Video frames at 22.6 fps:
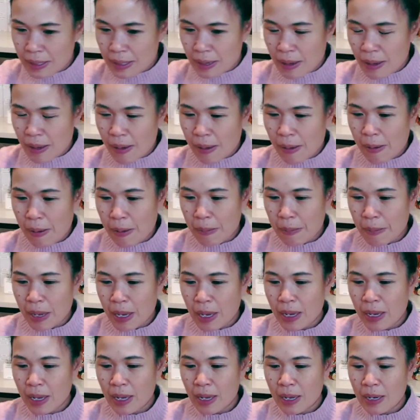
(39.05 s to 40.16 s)
and
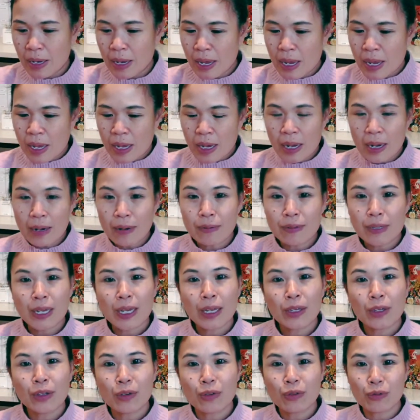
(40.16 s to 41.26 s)
kind of take
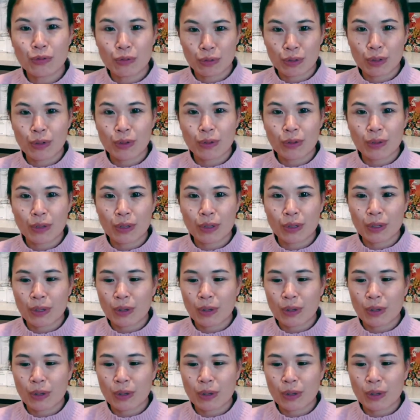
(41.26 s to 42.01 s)
you through the